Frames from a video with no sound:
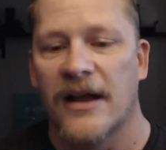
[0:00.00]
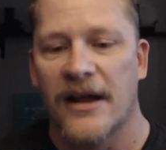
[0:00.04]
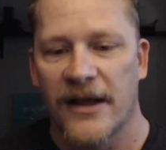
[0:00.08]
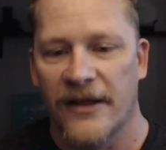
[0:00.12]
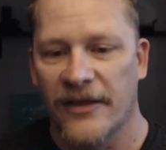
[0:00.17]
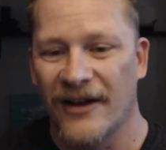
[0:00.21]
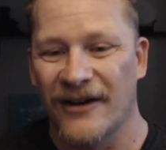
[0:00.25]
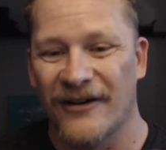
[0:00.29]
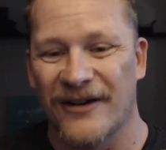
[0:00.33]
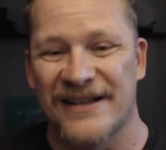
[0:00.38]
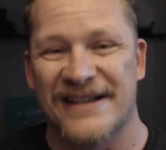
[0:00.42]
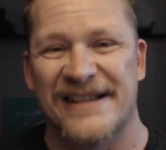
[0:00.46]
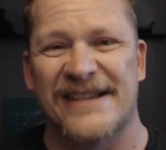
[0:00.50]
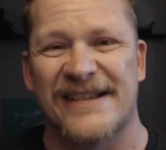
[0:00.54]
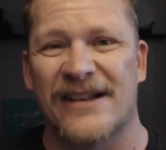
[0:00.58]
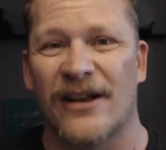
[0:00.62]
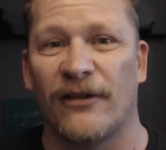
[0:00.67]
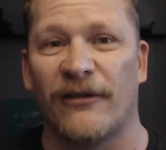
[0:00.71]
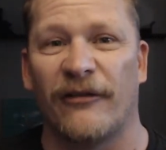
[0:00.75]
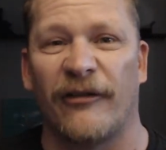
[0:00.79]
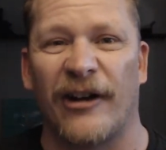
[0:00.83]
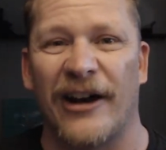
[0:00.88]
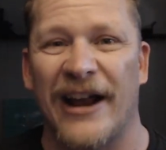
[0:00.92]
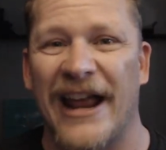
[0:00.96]
They're in
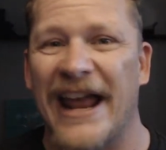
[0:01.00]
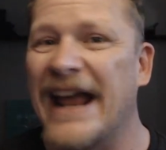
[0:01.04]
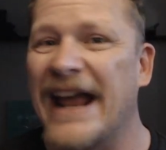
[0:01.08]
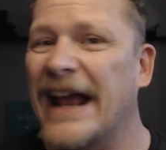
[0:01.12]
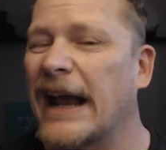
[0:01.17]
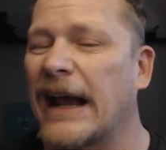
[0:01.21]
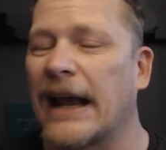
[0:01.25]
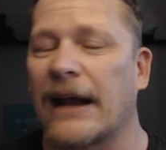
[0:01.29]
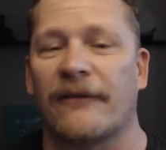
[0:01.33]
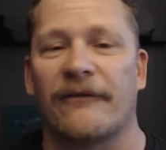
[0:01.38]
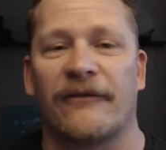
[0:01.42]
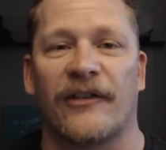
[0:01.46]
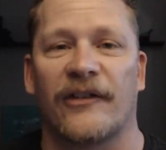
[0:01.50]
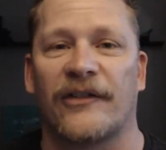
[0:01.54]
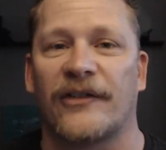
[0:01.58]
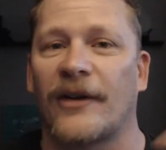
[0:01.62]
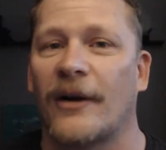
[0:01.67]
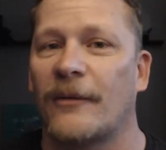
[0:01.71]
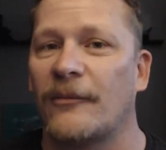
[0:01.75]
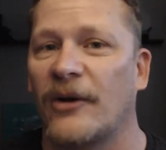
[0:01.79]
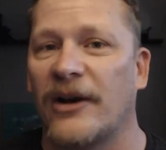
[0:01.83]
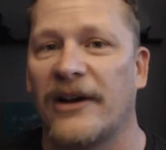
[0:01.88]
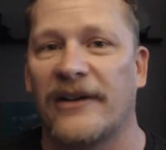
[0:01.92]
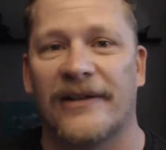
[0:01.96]
silver ink, and for some
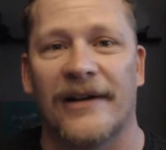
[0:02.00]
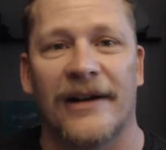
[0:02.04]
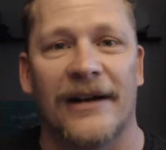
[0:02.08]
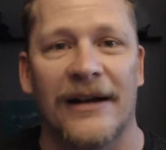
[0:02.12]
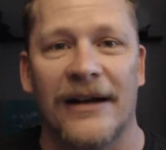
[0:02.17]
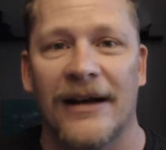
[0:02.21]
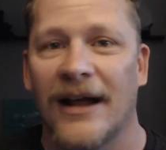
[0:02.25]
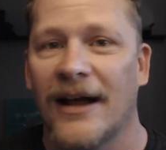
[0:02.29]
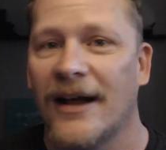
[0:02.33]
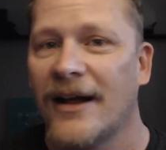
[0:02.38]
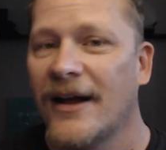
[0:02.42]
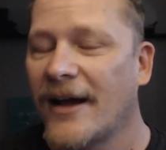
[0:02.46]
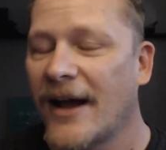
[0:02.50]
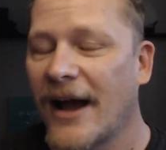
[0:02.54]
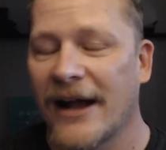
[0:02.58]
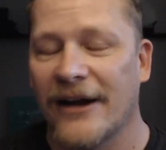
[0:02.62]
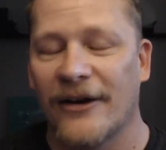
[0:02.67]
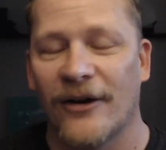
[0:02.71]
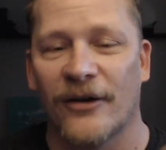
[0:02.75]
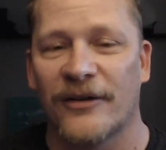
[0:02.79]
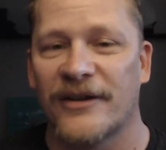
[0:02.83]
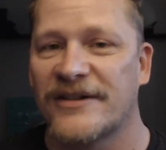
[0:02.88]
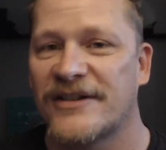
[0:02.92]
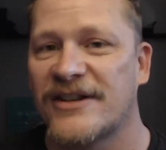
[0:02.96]
reason, I
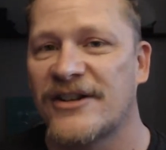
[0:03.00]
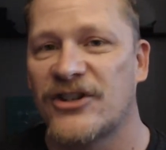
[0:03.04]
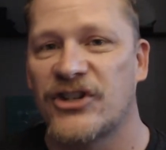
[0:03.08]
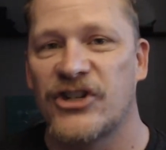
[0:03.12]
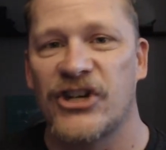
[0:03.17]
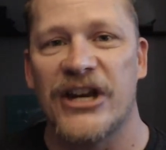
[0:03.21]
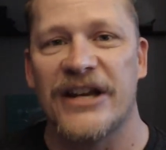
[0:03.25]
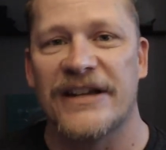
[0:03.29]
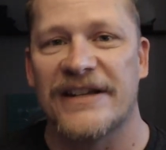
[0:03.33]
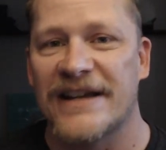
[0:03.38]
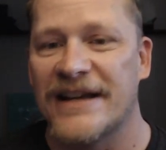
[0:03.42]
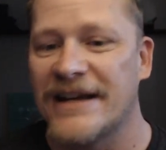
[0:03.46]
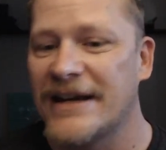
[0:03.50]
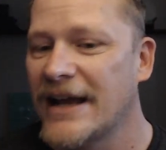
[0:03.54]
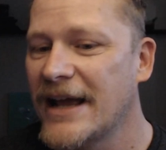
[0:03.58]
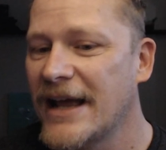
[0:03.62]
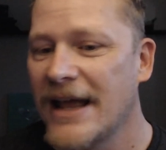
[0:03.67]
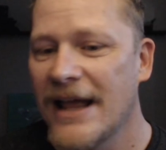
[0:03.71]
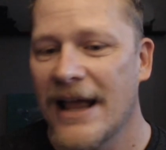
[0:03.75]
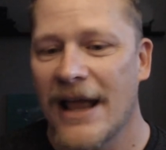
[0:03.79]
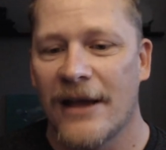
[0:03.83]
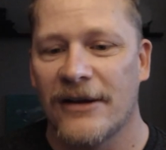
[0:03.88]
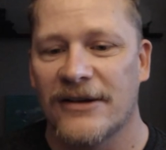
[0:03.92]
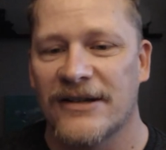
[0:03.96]
know this is cheesy,
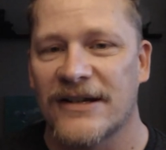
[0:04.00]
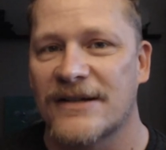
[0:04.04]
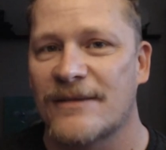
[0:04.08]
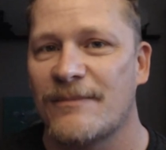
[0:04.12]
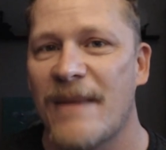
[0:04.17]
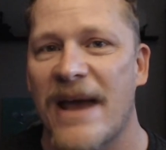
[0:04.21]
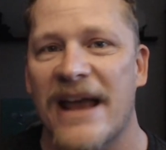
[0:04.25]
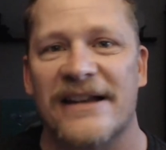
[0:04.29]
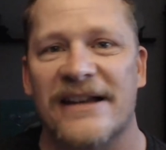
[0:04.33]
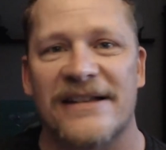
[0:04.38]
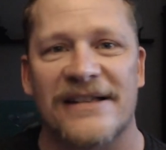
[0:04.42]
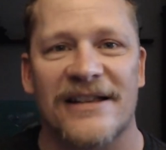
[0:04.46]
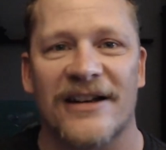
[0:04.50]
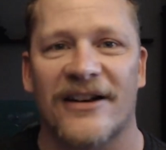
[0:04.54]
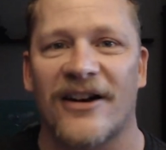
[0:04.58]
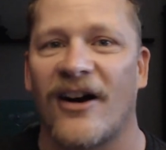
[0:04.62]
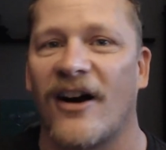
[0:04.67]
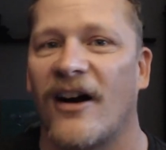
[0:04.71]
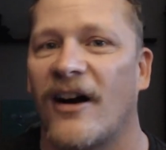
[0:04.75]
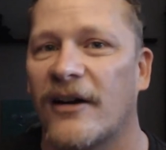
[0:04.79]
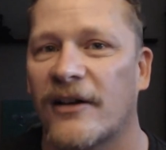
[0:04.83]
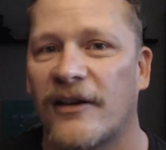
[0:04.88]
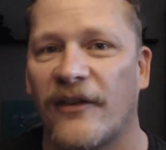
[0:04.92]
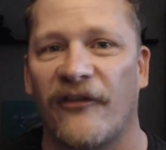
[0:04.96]
it just makes the
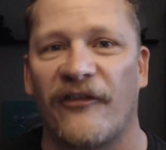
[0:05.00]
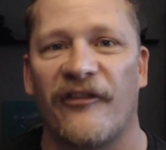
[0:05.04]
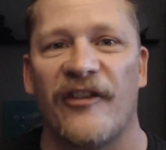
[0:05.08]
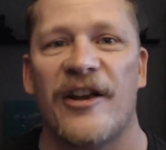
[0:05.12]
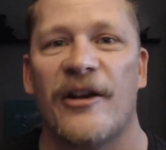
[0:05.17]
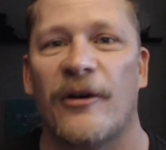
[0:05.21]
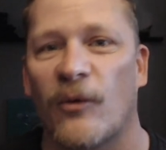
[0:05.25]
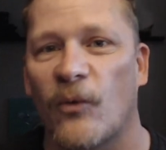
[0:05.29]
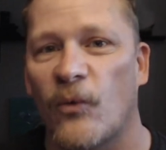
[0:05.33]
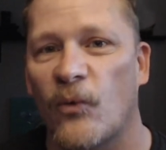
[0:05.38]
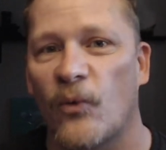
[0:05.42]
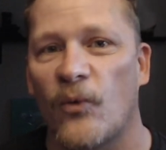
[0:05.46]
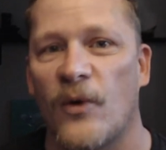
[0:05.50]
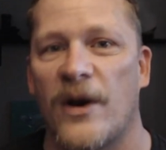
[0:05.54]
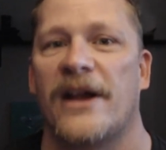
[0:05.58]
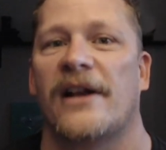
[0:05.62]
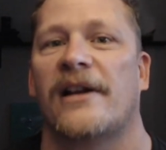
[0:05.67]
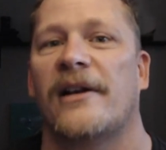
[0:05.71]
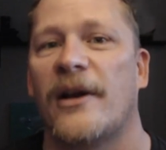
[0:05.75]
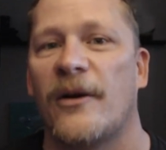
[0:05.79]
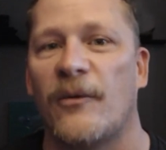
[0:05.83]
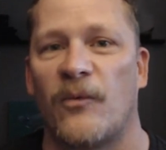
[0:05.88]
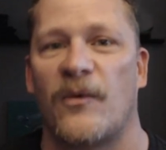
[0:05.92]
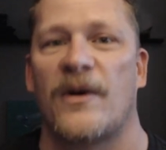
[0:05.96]
cards feel
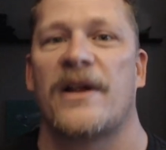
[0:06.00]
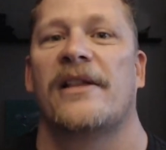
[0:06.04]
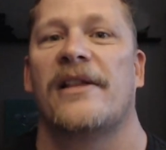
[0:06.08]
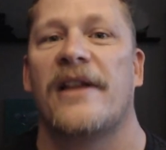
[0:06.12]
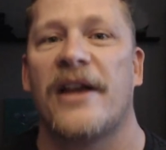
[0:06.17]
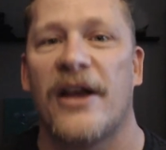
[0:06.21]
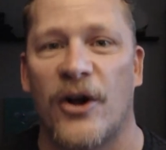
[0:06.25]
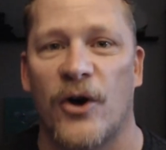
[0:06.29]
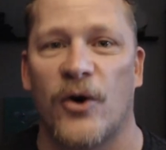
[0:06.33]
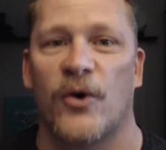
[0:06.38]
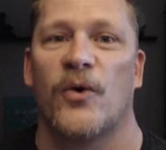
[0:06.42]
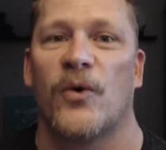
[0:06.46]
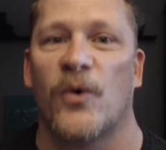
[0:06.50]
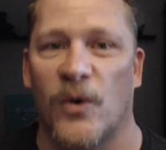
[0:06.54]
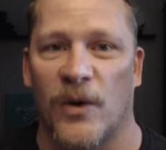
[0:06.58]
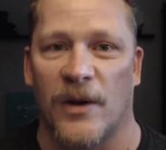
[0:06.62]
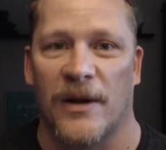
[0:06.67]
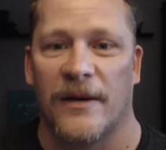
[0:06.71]
really, really cool.